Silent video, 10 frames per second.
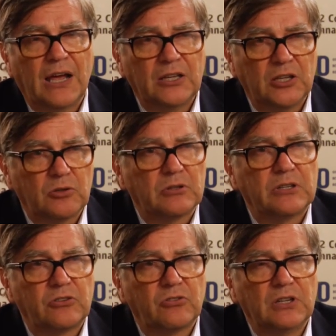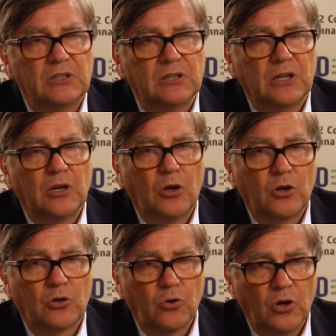adequately treated
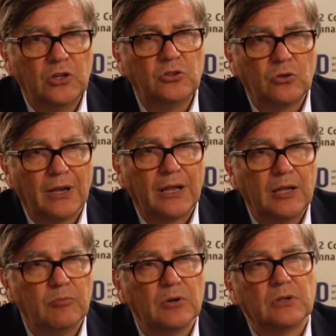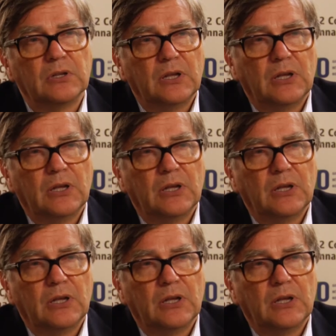according to label